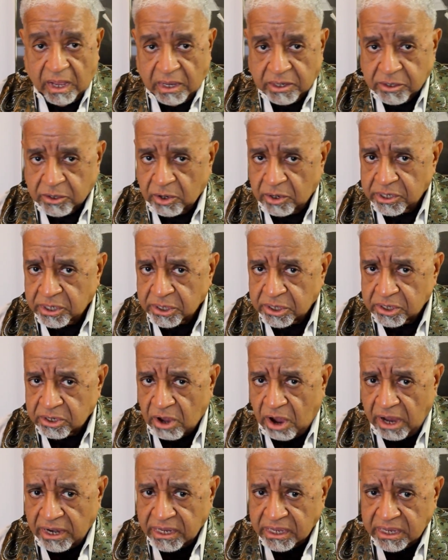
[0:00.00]
So it
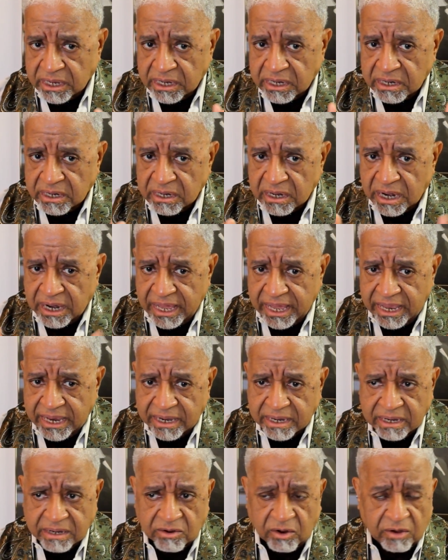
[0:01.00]
started getting
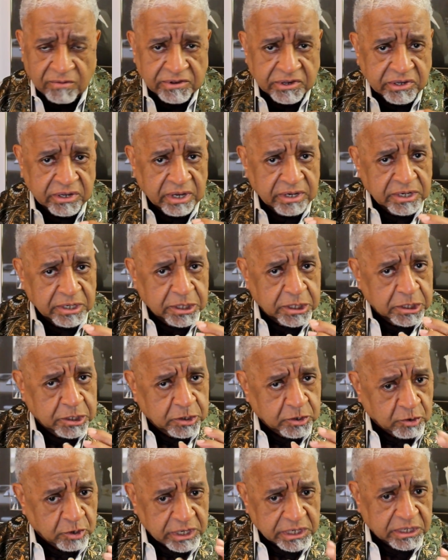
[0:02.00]
late, and all of a sudden the
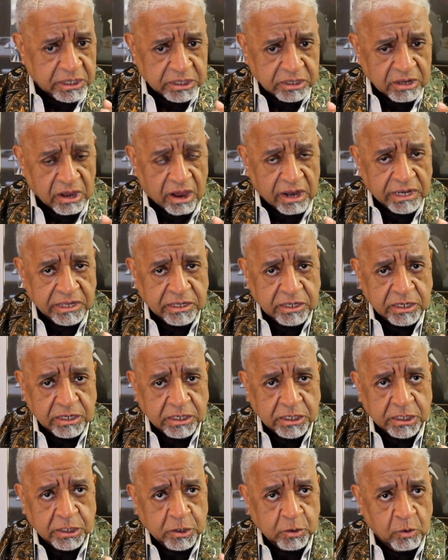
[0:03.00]
street started to
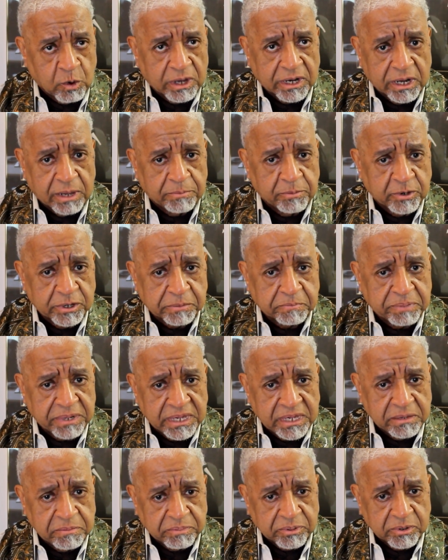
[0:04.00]
swell up with
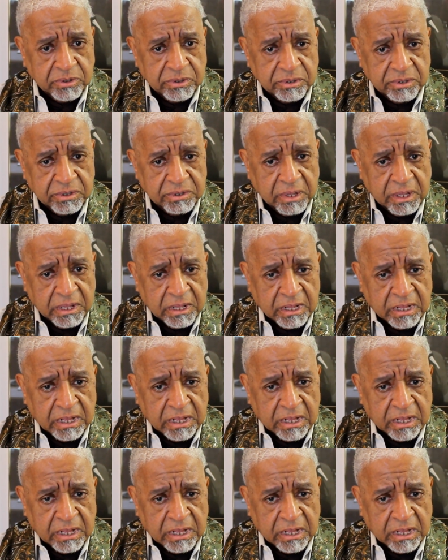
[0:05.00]
people,